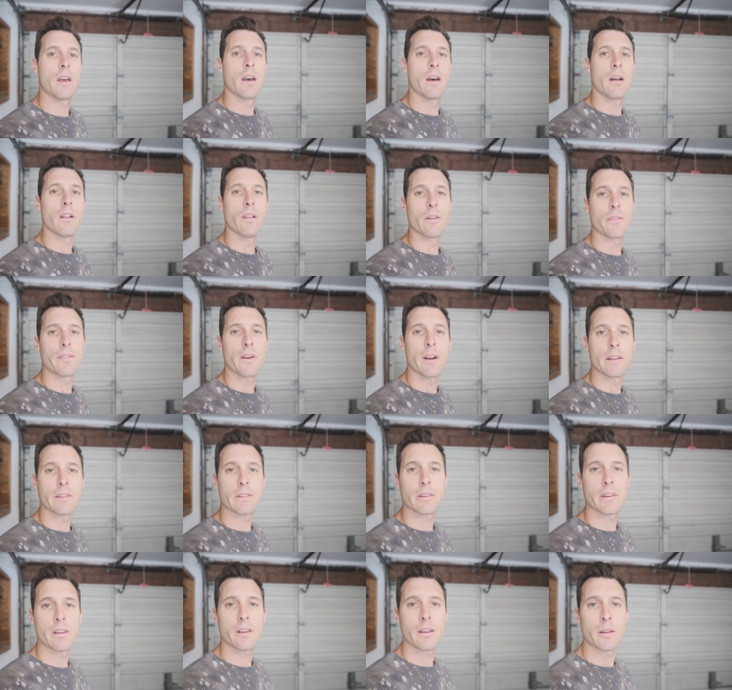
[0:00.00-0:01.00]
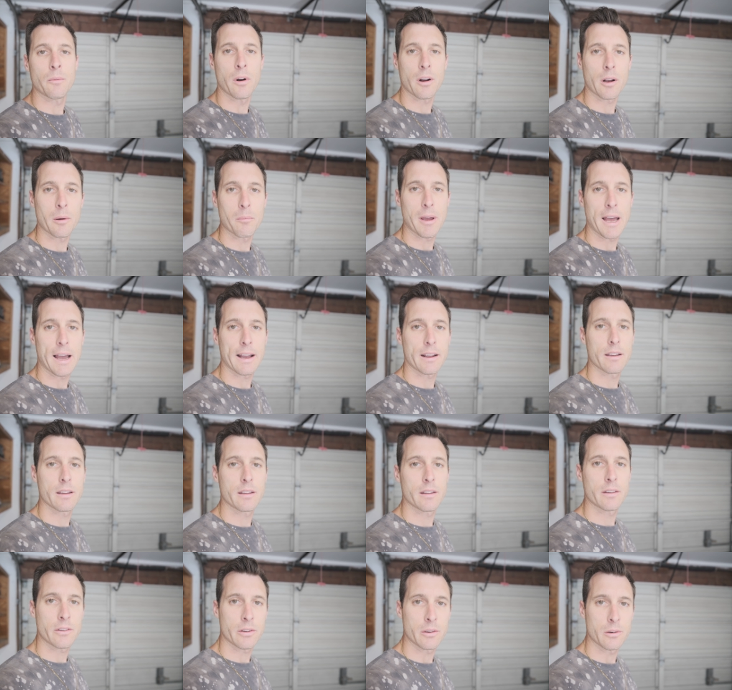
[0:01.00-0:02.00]
Hello friends, and welcome back
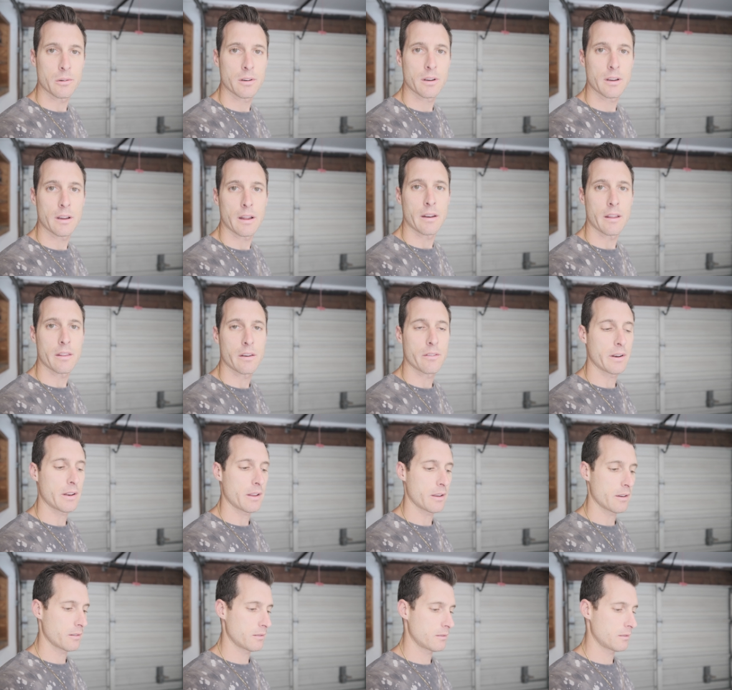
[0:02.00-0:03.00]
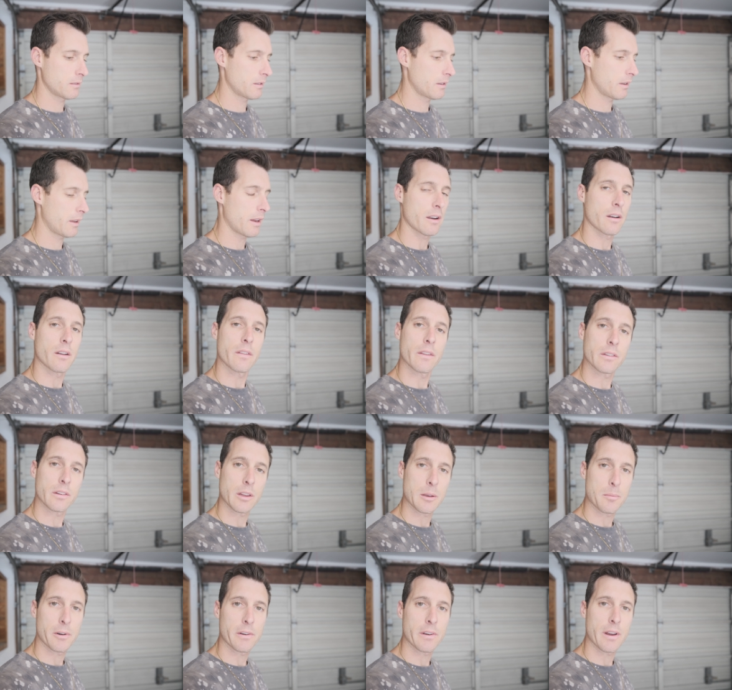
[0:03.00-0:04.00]
to another video here on the
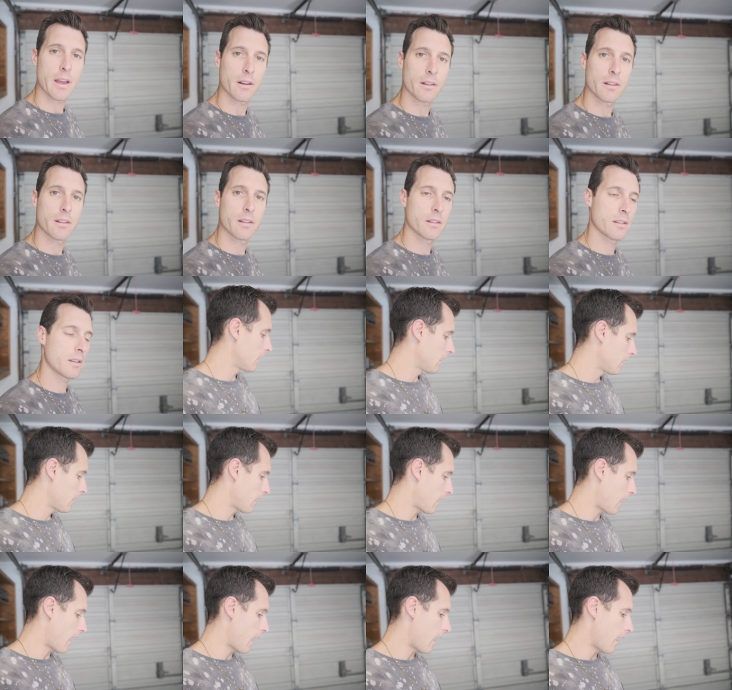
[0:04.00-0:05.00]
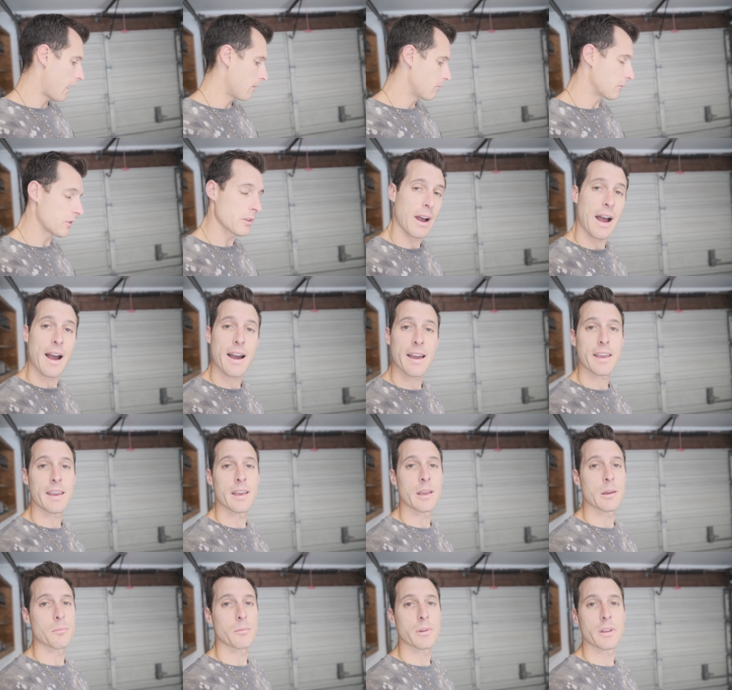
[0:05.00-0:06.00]
Sleeper channel. So I
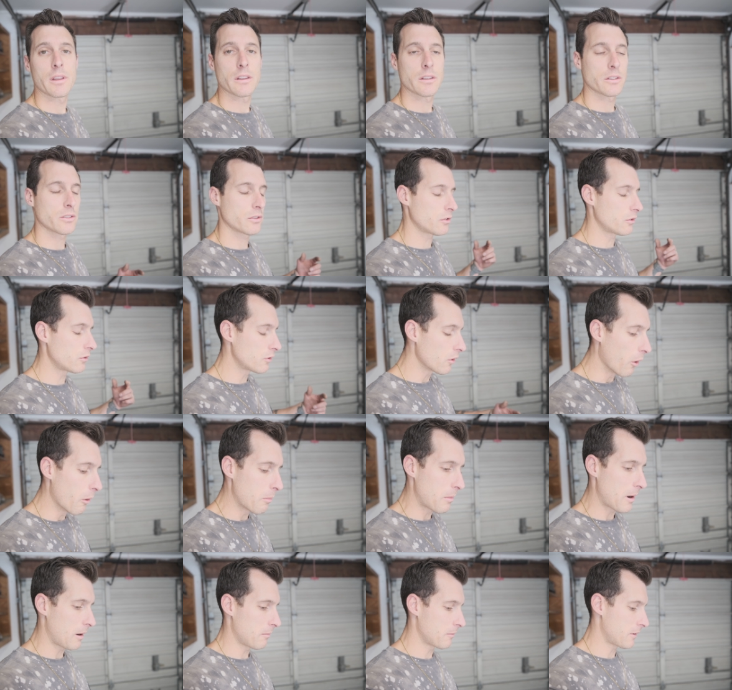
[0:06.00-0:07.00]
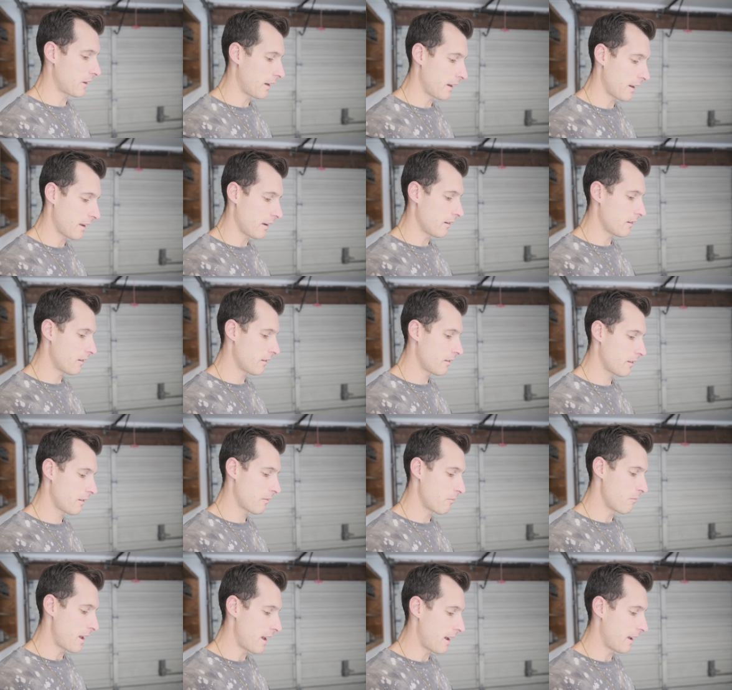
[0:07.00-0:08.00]
am so pumped right now.
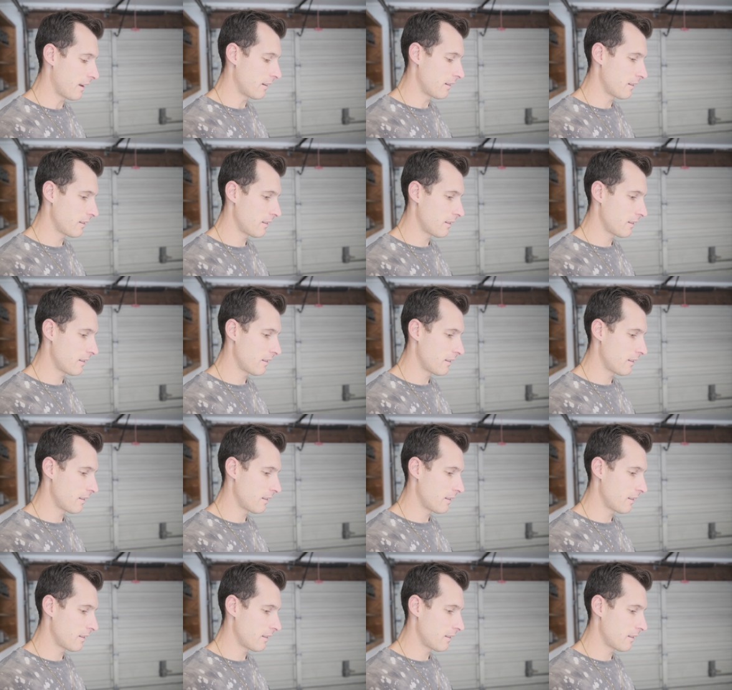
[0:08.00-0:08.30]
Man,